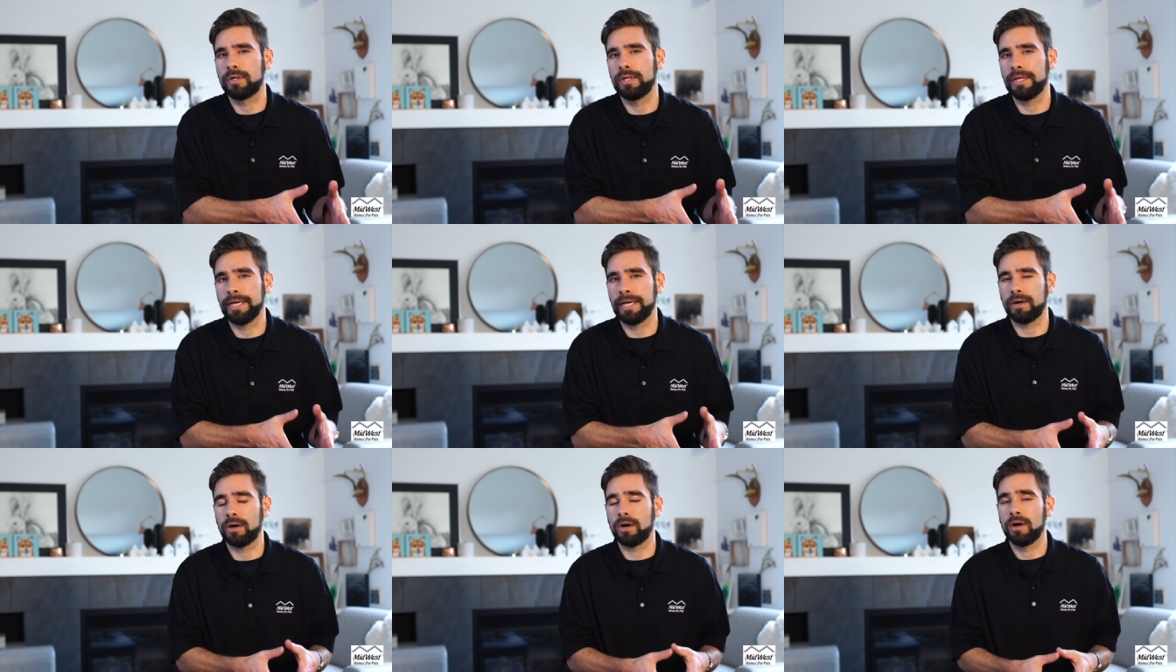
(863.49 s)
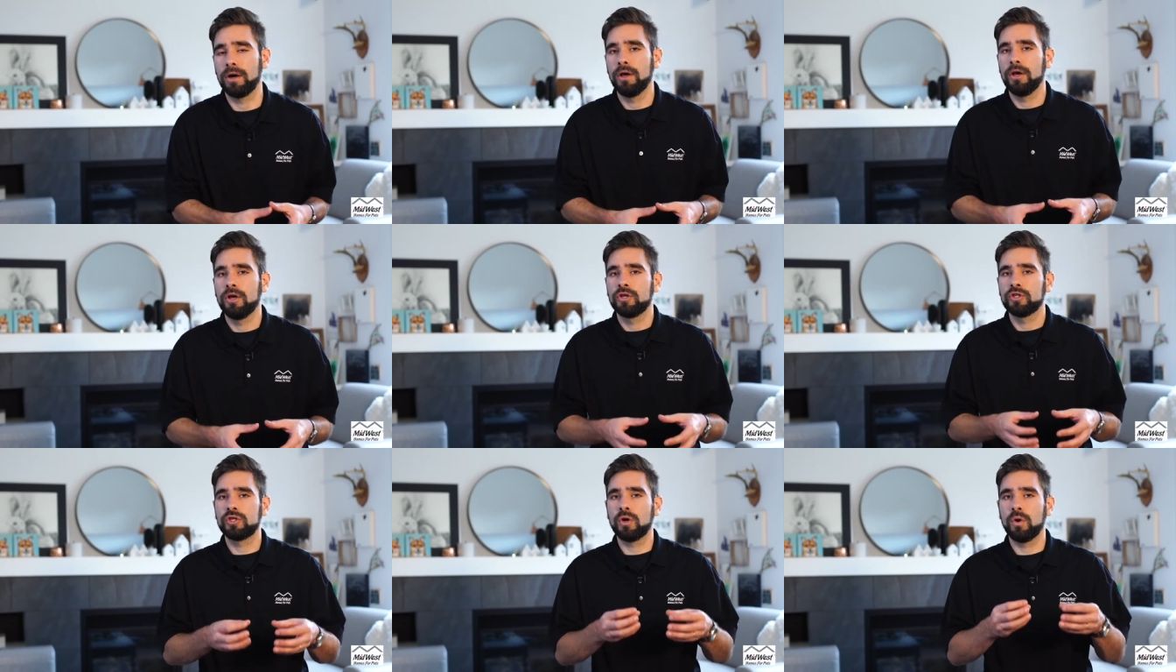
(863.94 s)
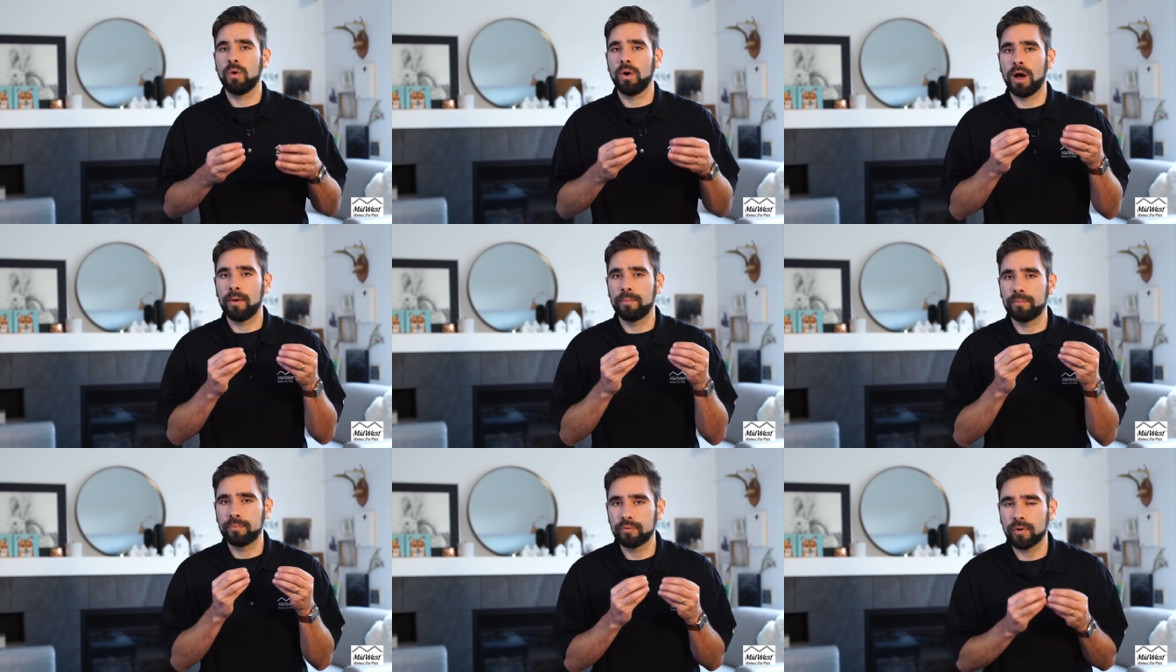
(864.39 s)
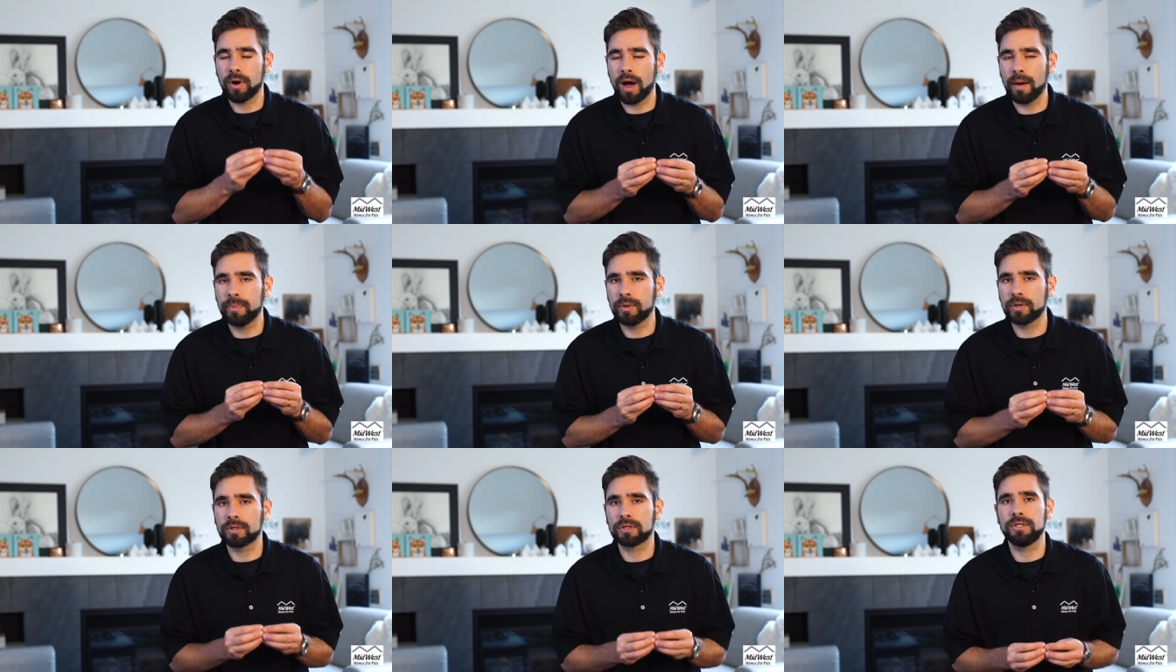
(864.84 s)
cleaner. So a
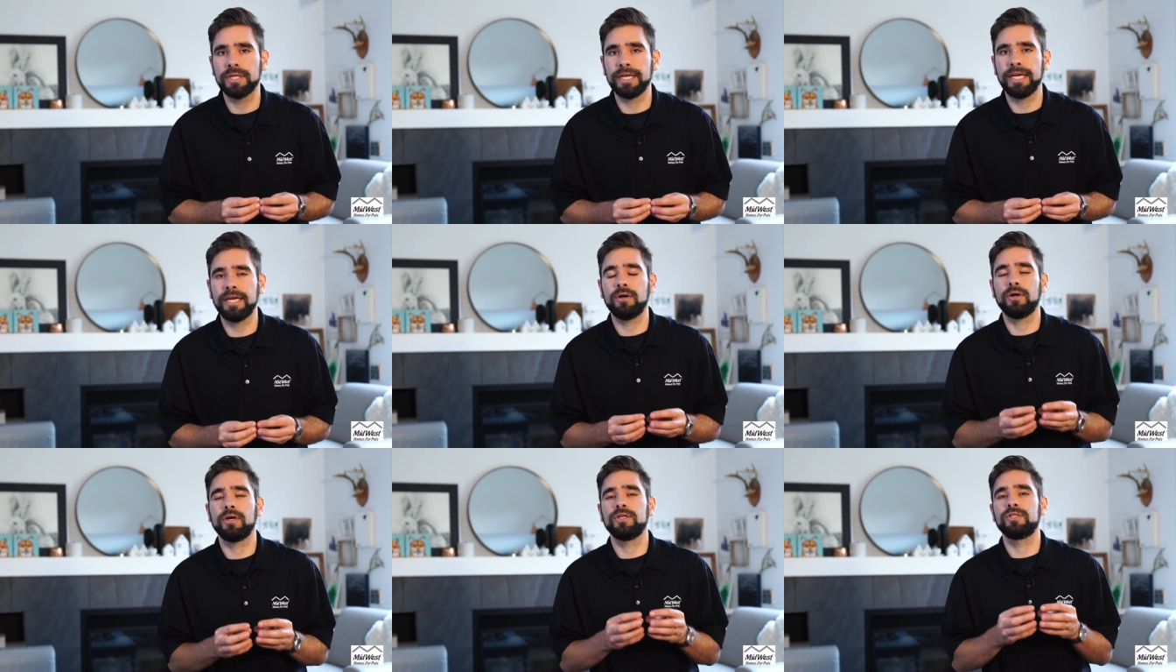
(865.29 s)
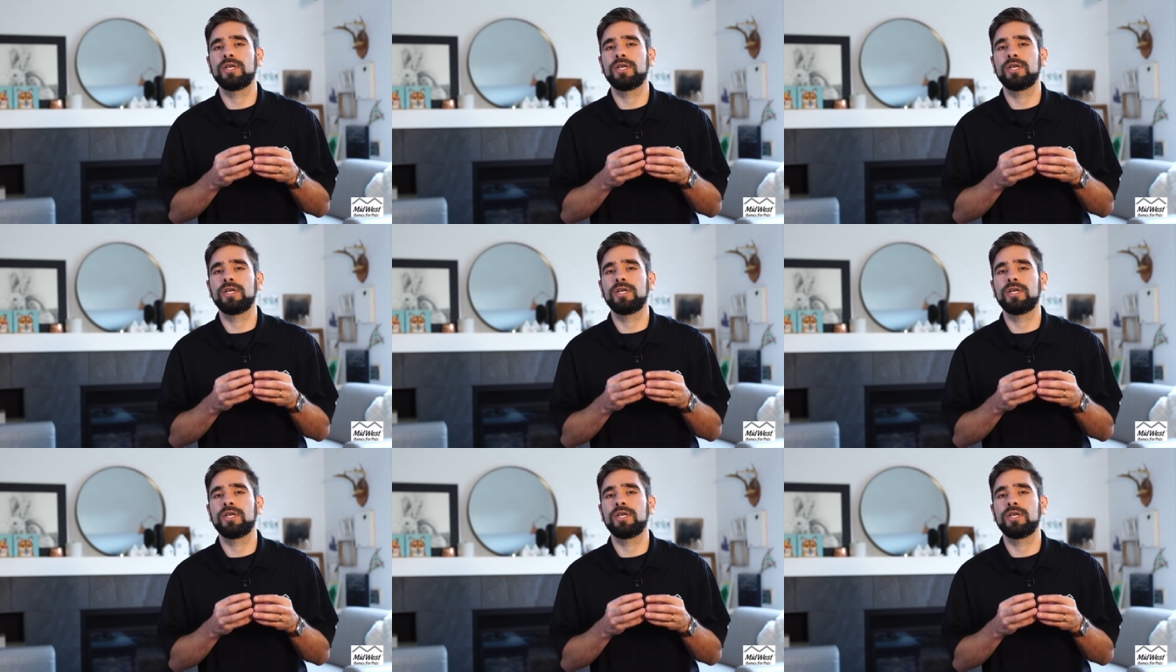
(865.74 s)
proper cleaner